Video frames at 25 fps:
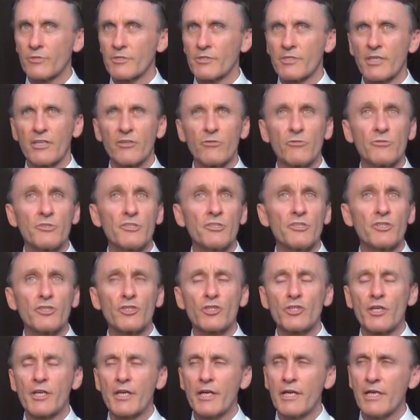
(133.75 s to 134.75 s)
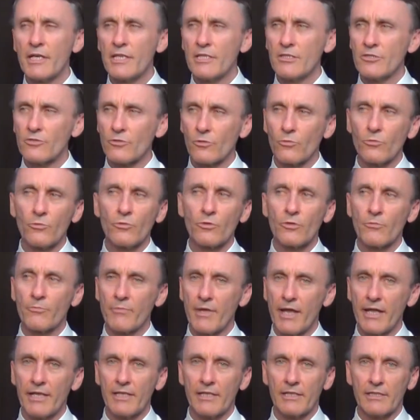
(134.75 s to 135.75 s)
so you'll just change
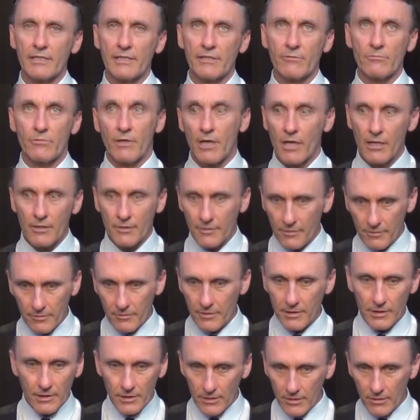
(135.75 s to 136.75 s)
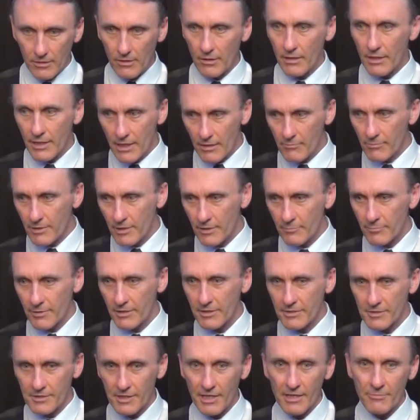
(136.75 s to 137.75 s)
automatically rather than thinking, oh, how many
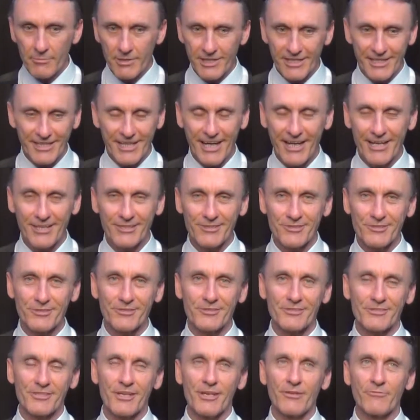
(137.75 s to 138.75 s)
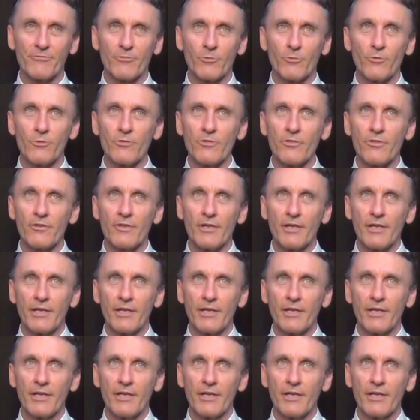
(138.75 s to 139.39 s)
beats, how many counts, and so forth.